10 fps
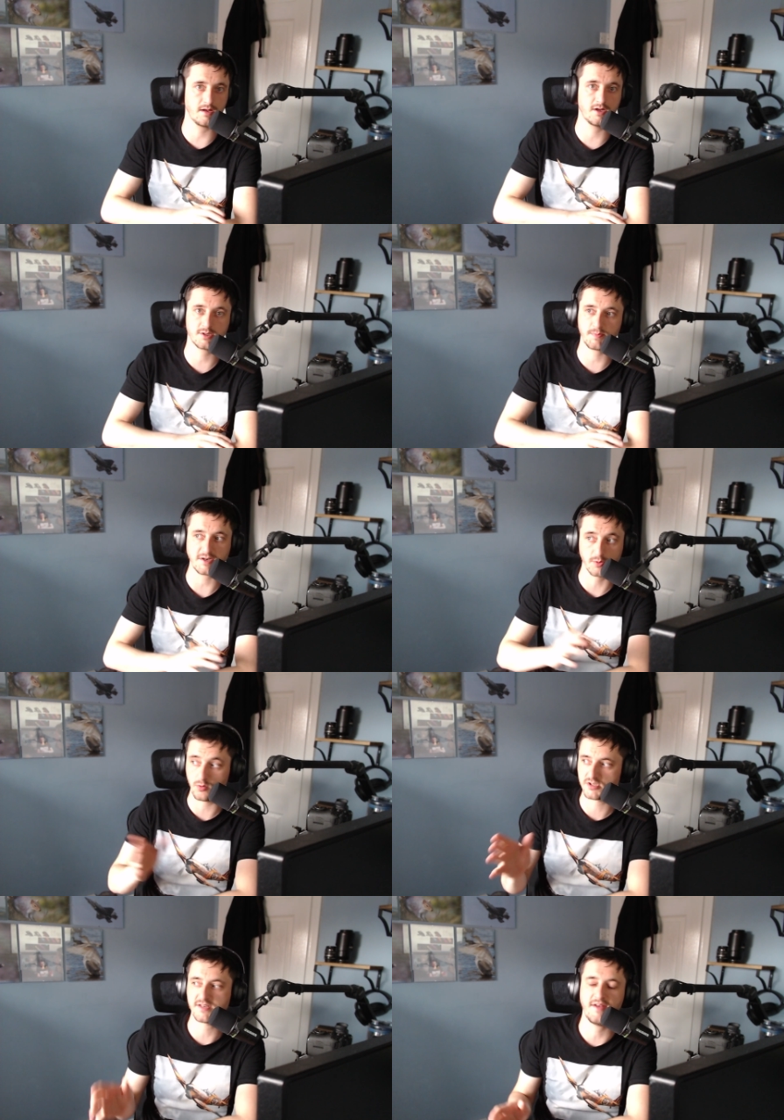especially
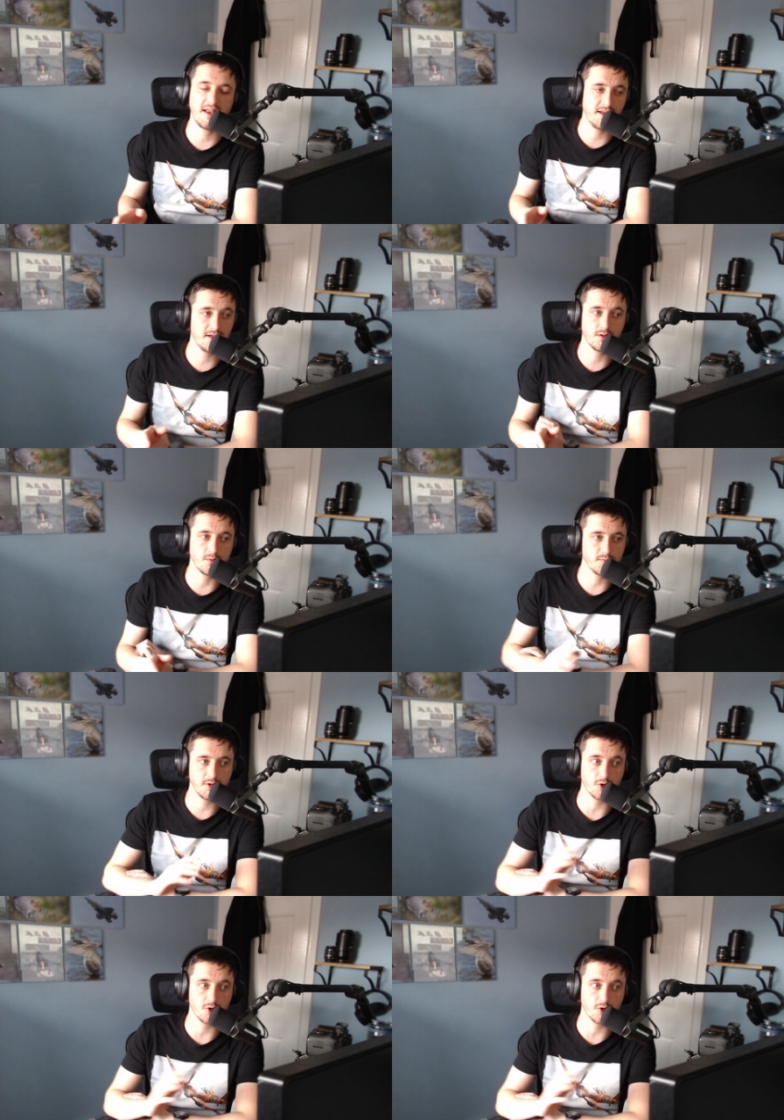once I've edited them,